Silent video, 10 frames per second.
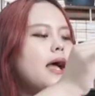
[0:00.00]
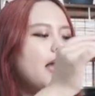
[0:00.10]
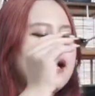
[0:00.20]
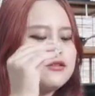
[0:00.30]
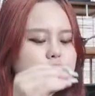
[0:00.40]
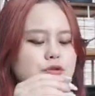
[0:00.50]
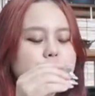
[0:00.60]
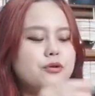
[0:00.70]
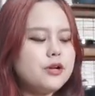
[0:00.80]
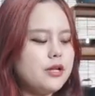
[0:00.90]
and to
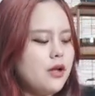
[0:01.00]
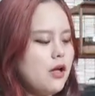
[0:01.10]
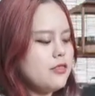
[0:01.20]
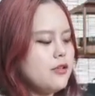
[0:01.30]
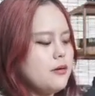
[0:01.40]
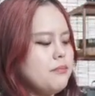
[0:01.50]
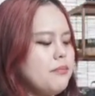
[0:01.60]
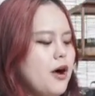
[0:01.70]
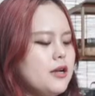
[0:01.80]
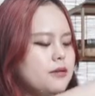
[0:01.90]
put it on the
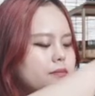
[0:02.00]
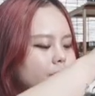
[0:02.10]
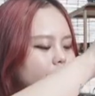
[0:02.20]
bottom